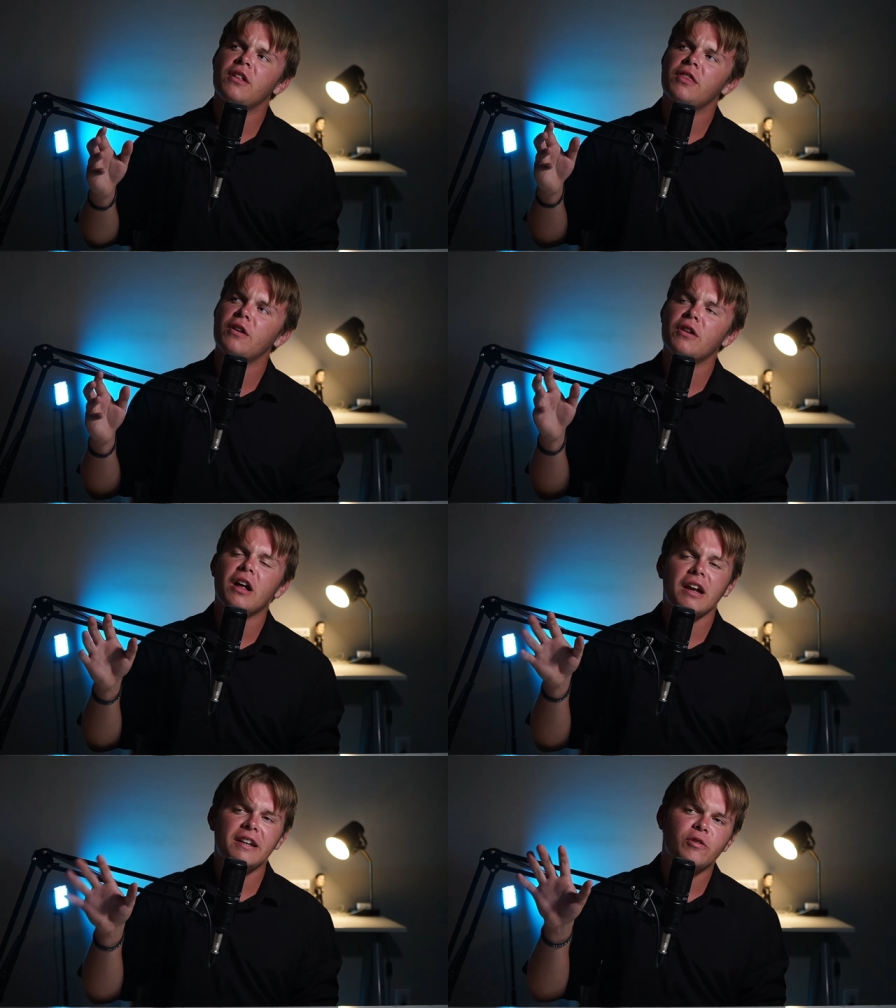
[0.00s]
they're
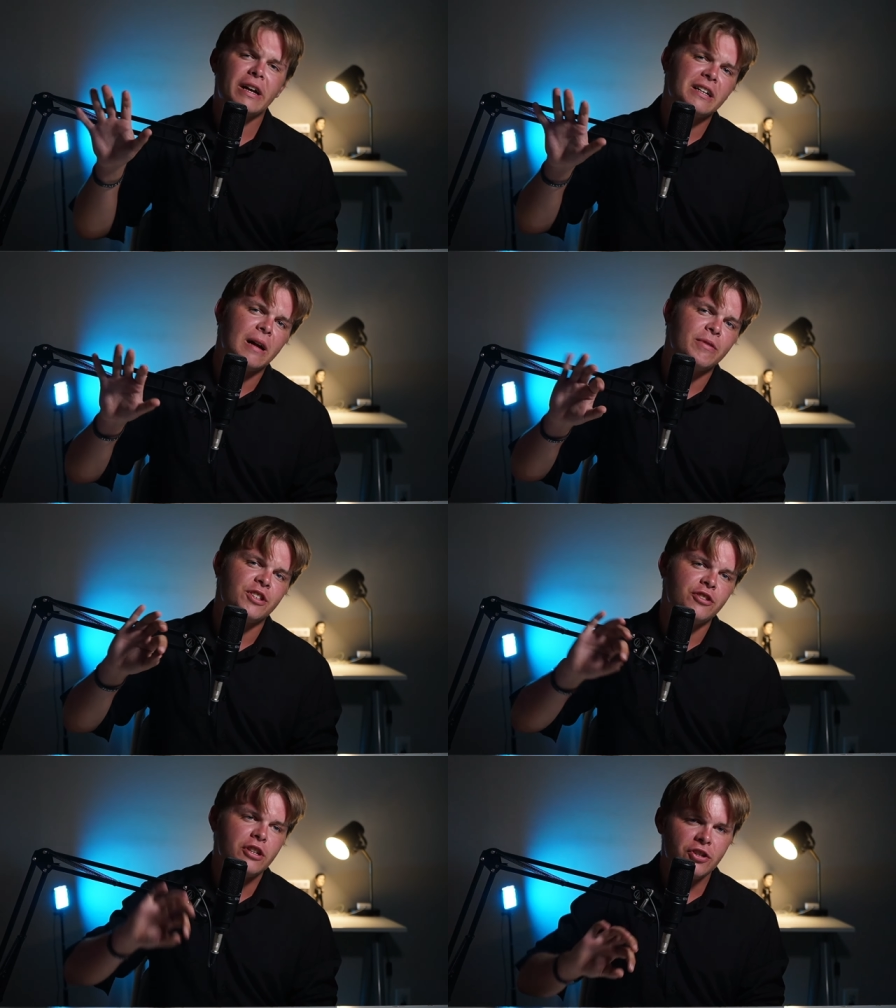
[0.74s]
not in direct
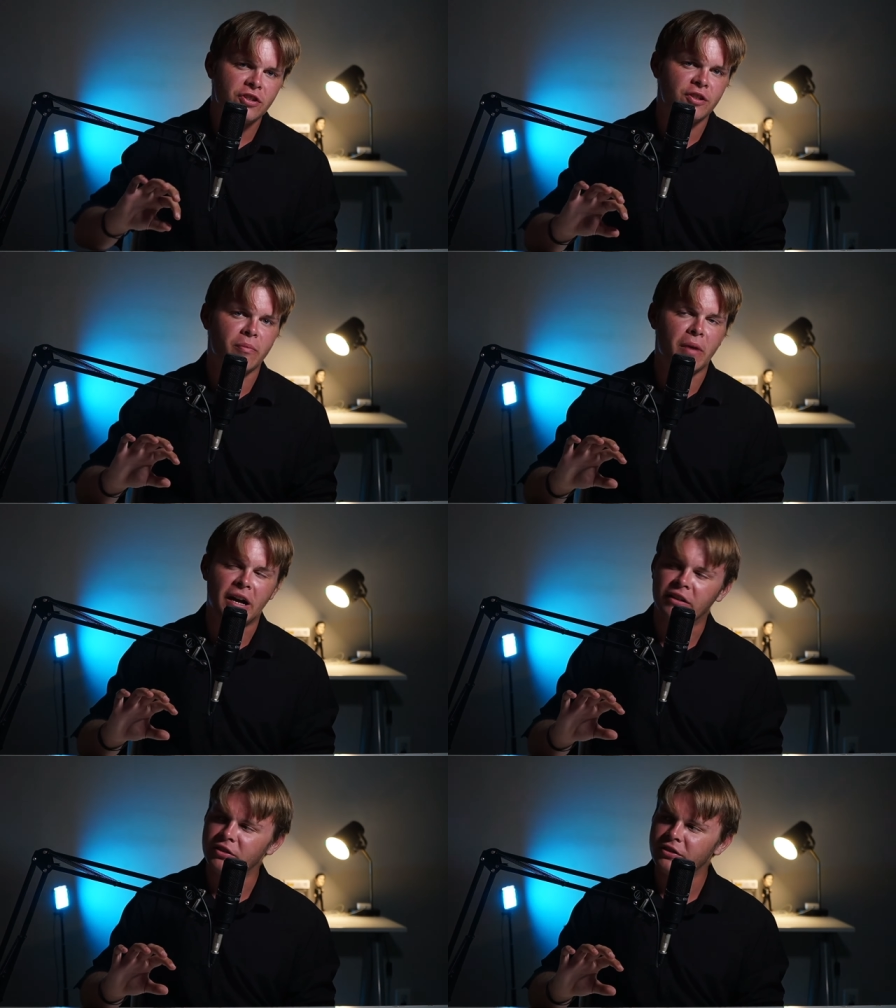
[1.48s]
opposition to
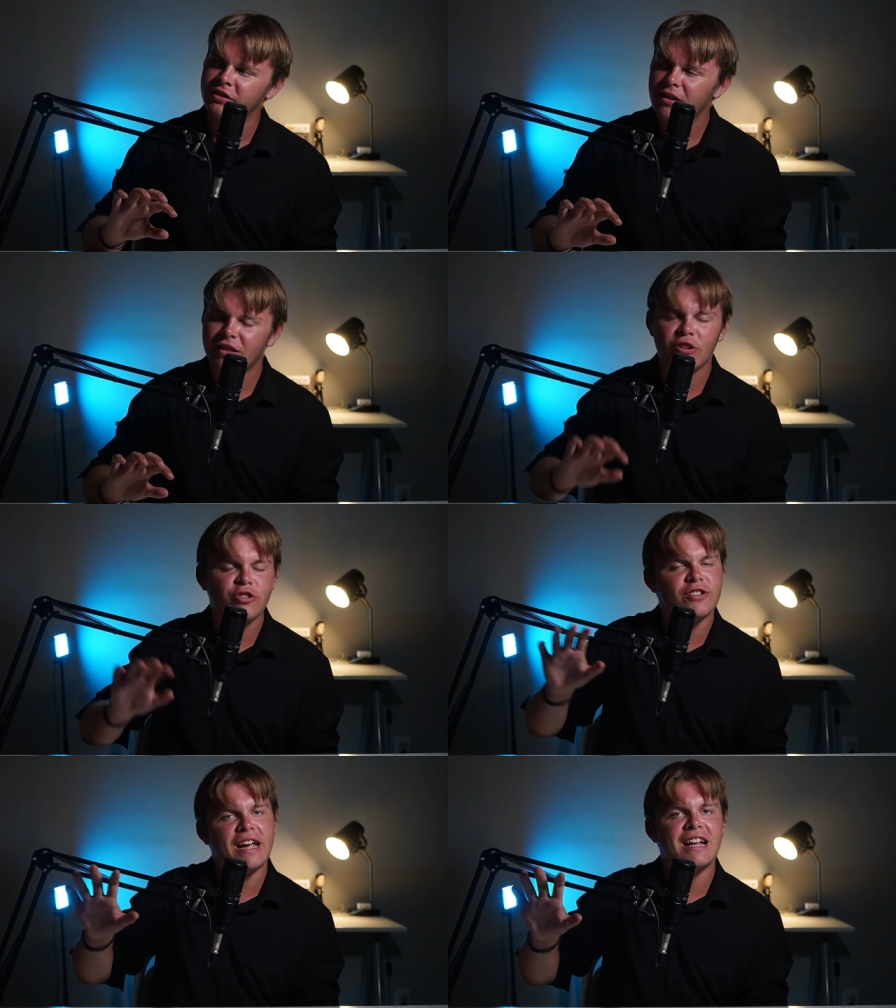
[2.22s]
Miles. They're
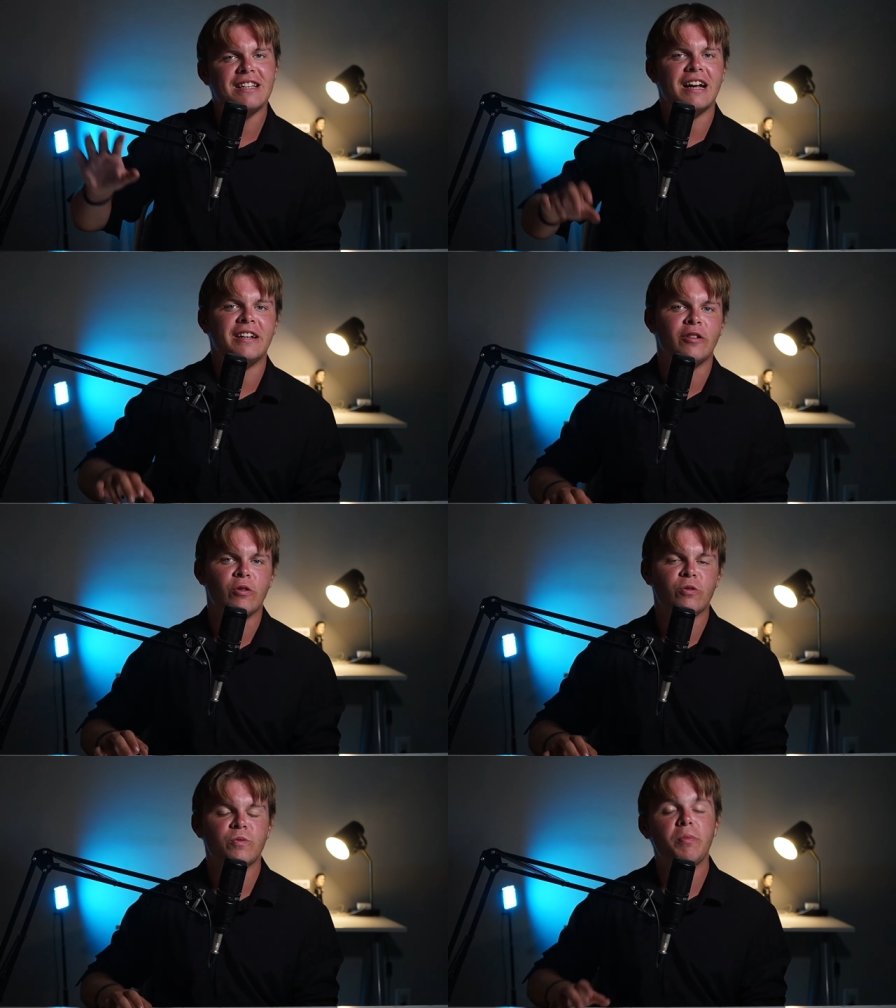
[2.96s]
just
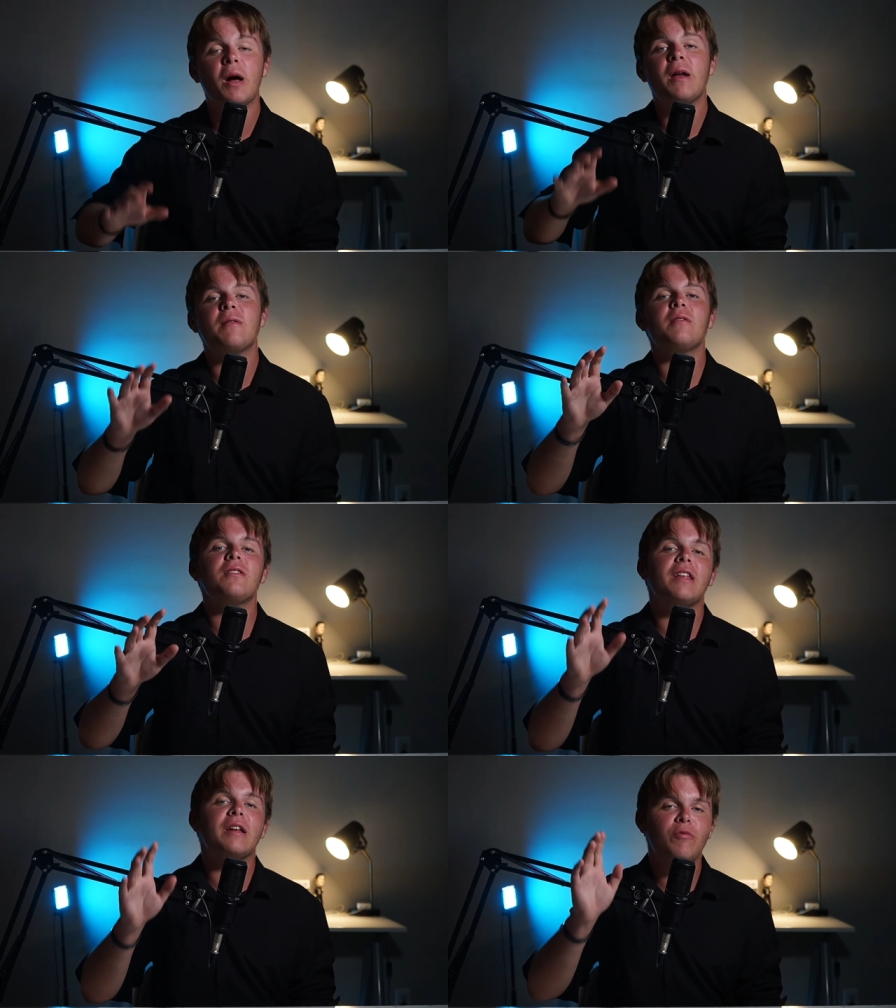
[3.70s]
anti-heroes. But
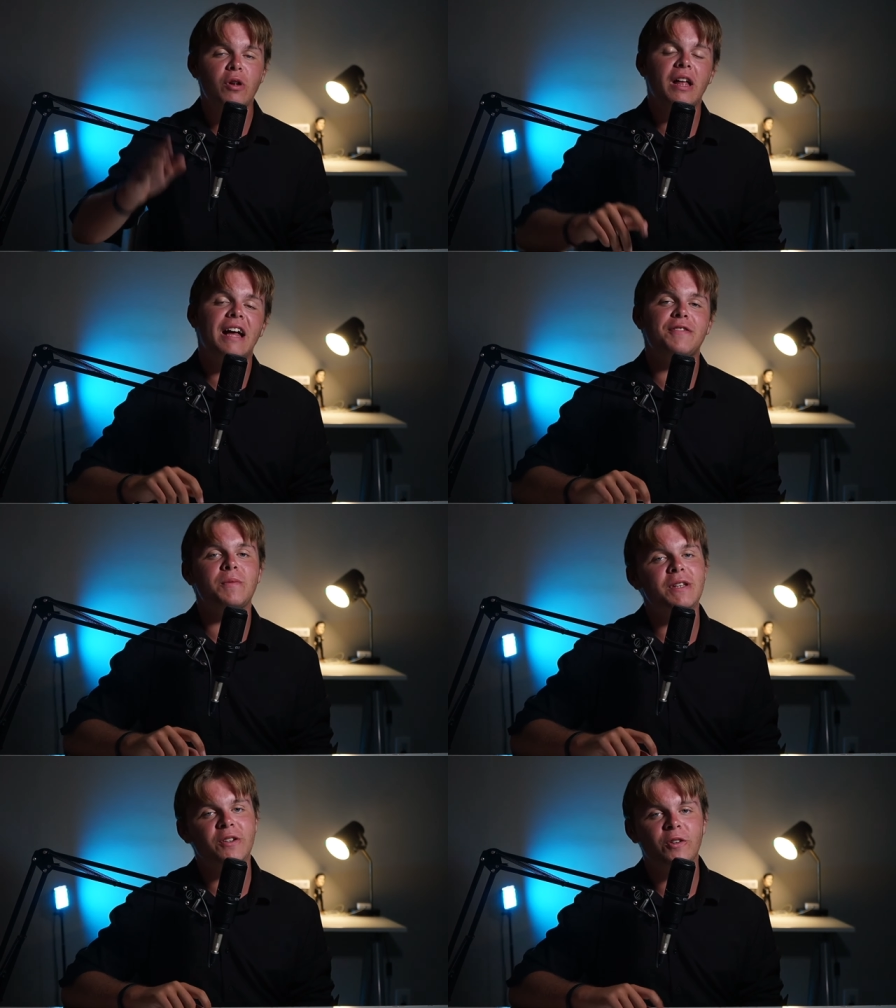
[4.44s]
they will have
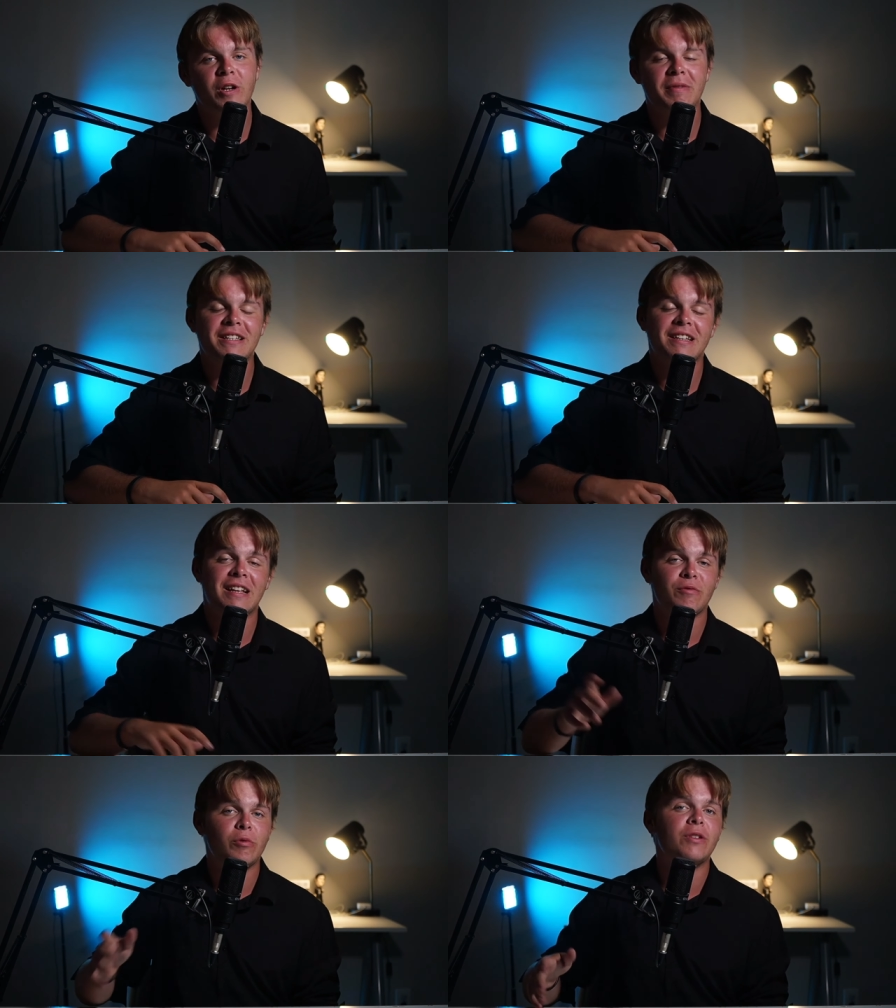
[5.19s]
some disagreements,
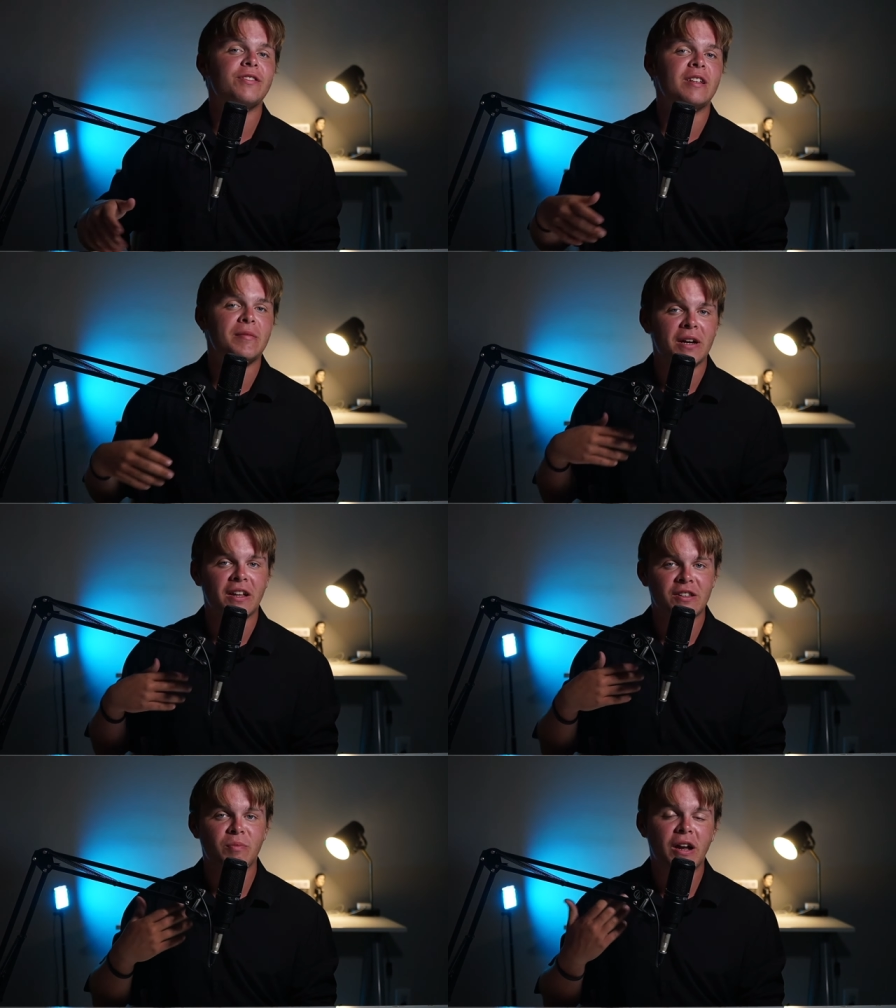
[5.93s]
as we will see in
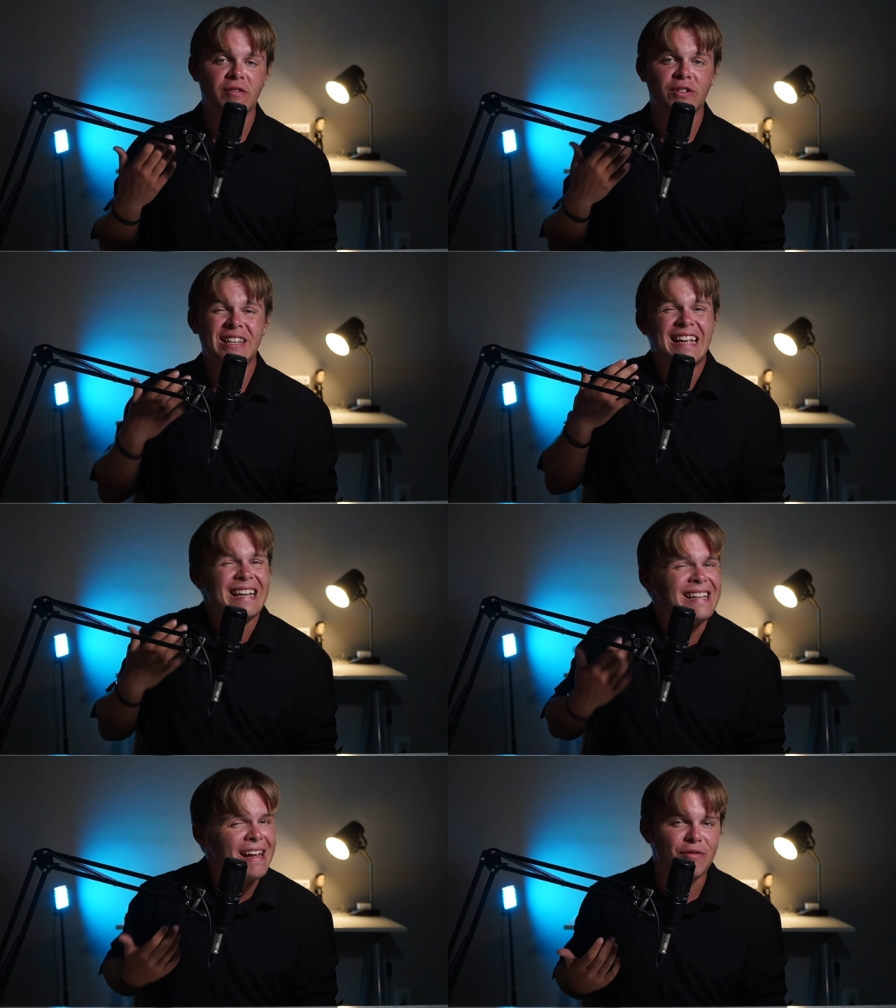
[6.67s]
Beyond the Spider-Verse,
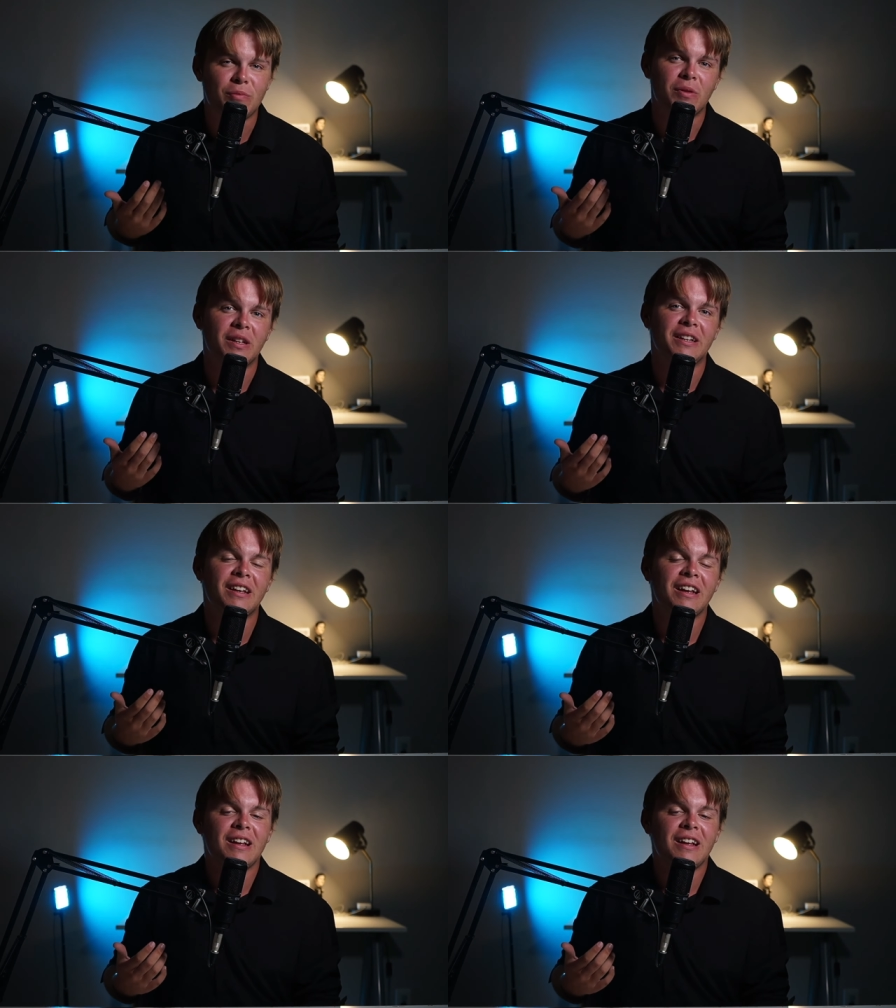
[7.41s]
inevitably.